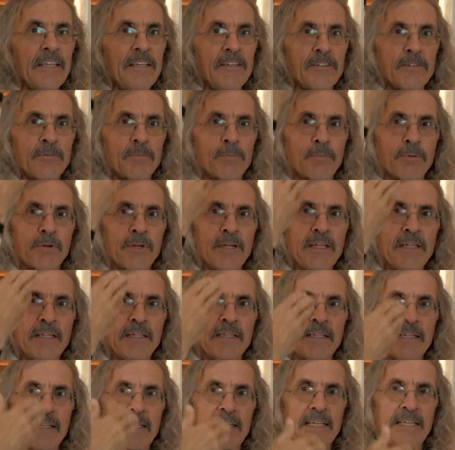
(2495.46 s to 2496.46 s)
is
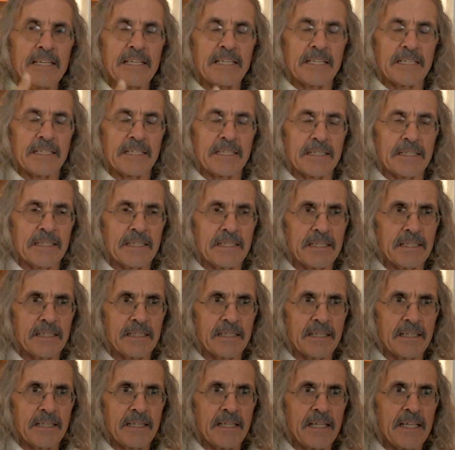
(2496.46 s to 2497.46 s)
breathed in,
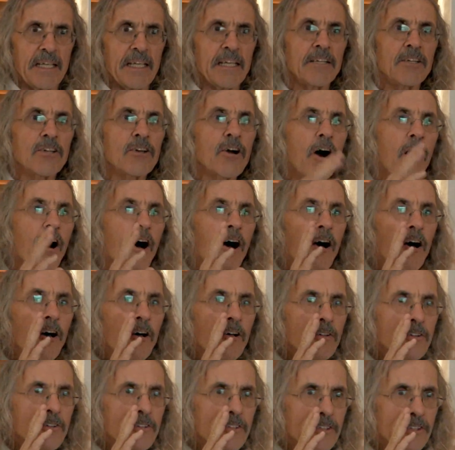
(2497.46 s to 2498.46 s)
it
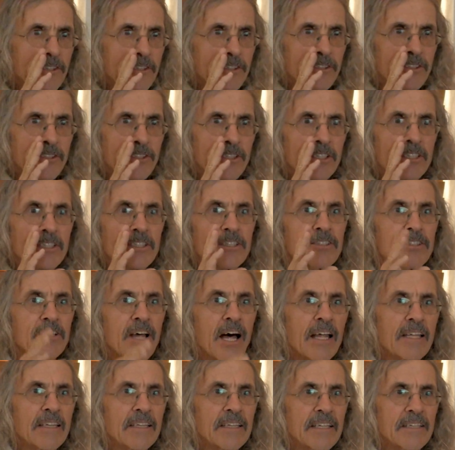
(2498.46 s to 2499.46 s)
calls to the
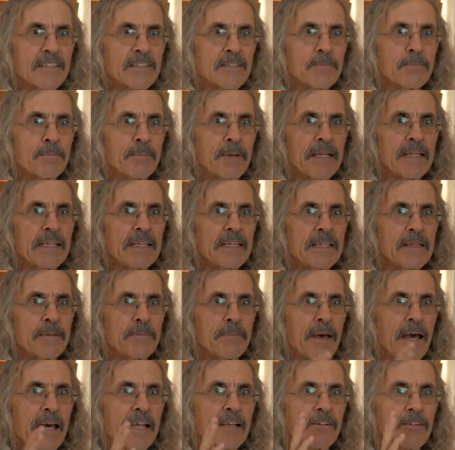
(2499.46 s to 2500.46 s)
sat that's embedded
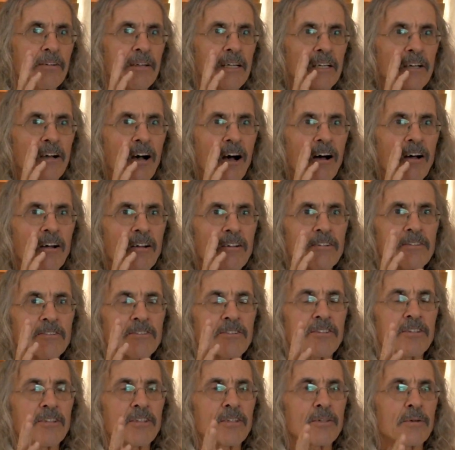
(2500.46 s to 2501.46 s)
in matter. It
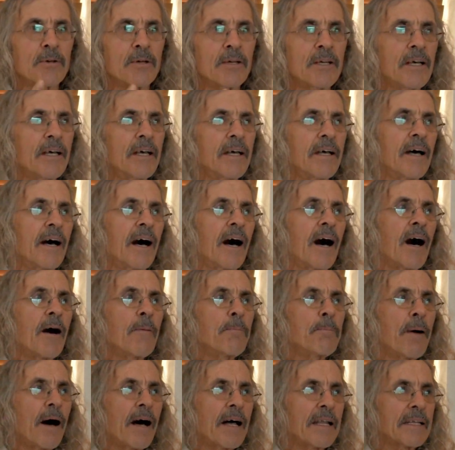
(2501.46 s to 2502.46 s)
calls to the
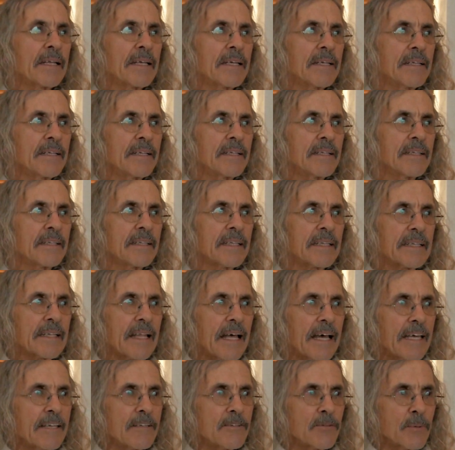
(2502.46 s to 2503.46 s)
apana that
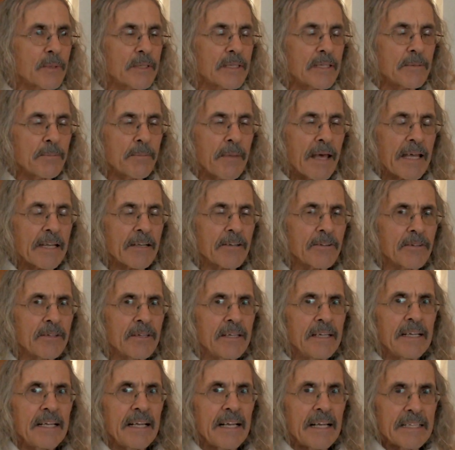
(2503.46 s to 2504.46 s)
lies within matter
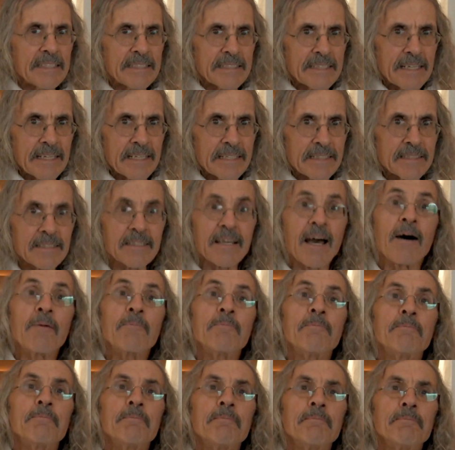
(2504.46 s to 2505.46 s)
and says,
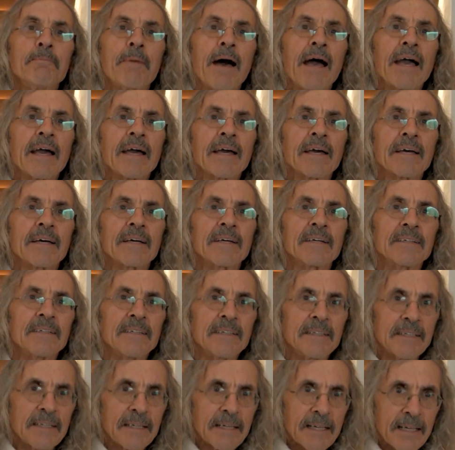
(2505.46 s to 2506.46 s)
come back
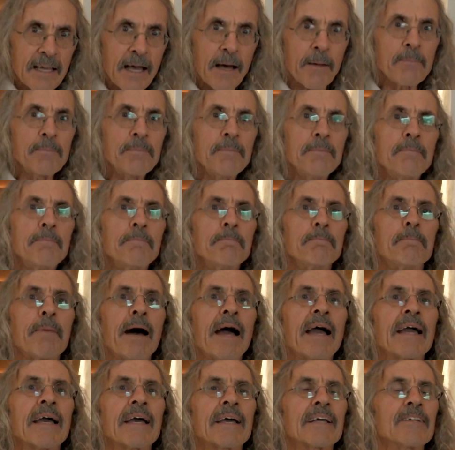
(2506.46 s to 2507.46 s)

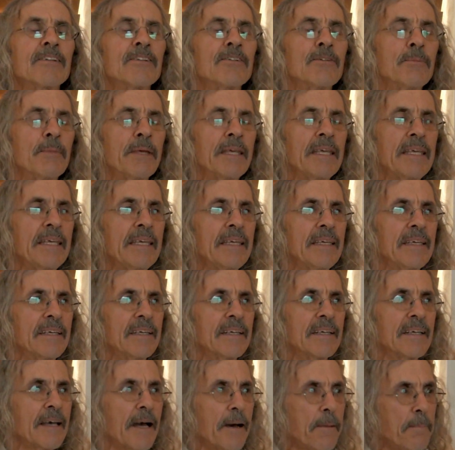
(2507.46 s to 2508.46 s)
to me.
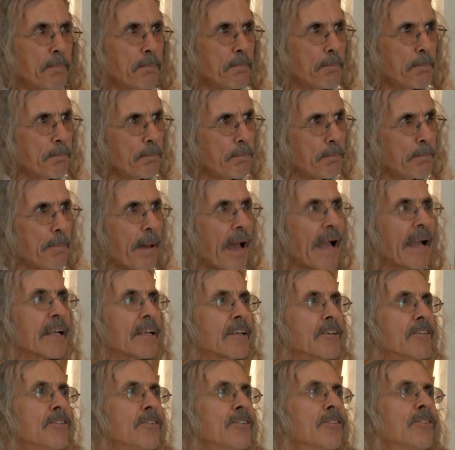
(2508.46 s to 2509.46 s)
Come back
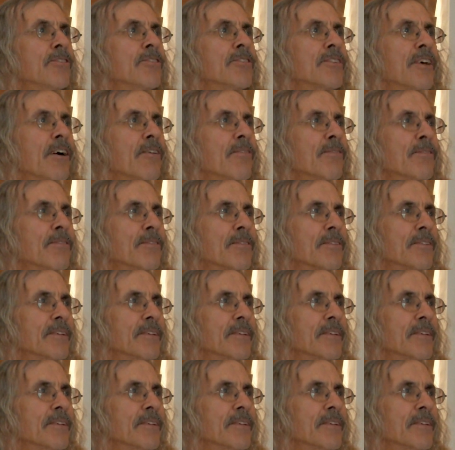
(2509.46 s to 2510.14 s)
to yourself.